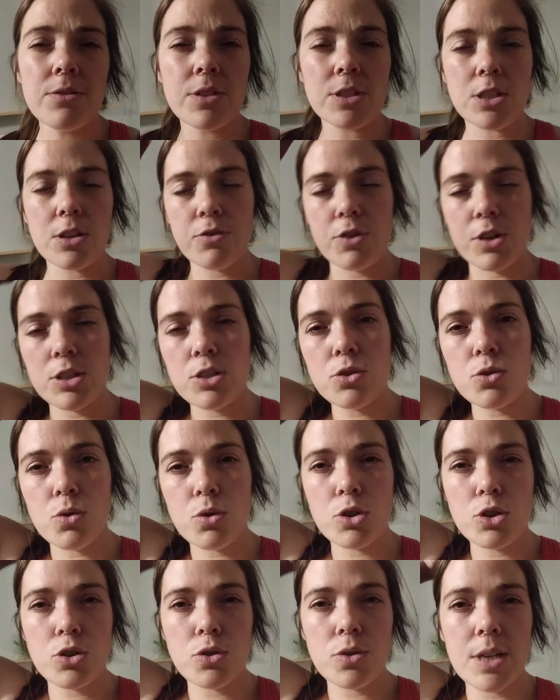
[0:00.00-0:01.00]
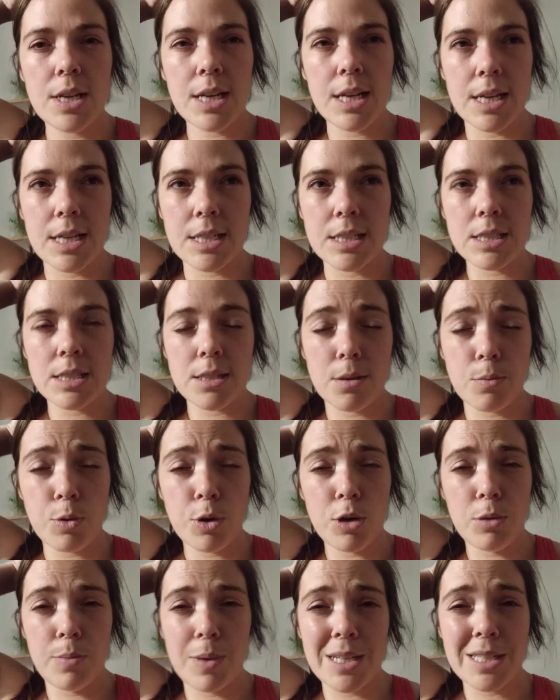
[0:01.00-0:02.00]
It's our friend's storage unit and it's a
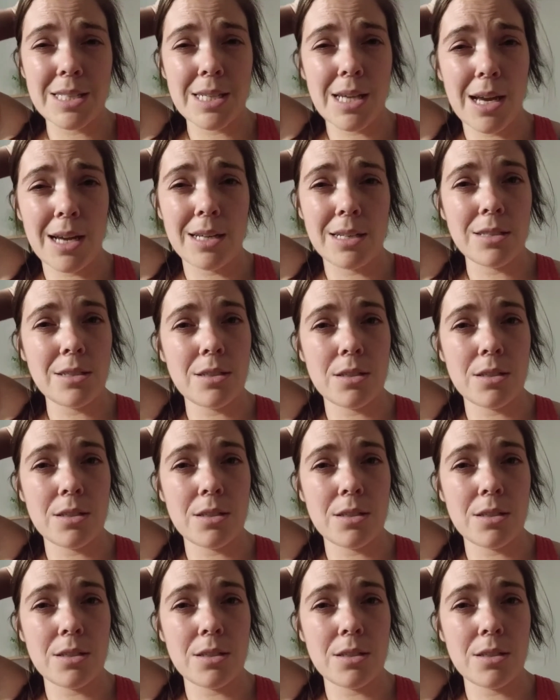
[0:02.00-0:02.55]
pretty big size.